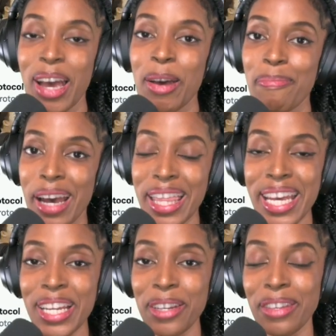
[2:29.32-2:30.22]
By the
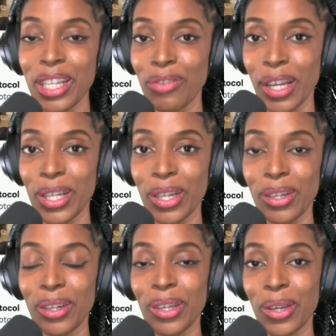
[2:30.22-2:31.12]
end of this
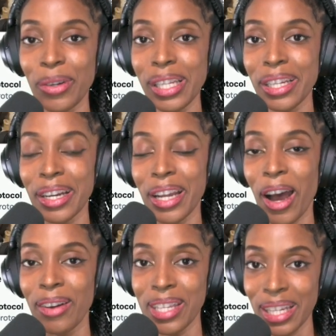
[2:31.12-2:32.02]
video, you will learn
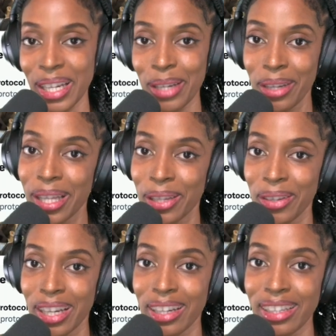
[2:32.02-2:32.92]
how to earn with
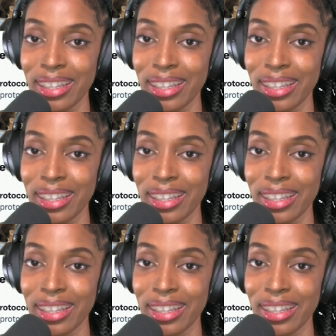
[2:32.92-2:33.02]
Luna,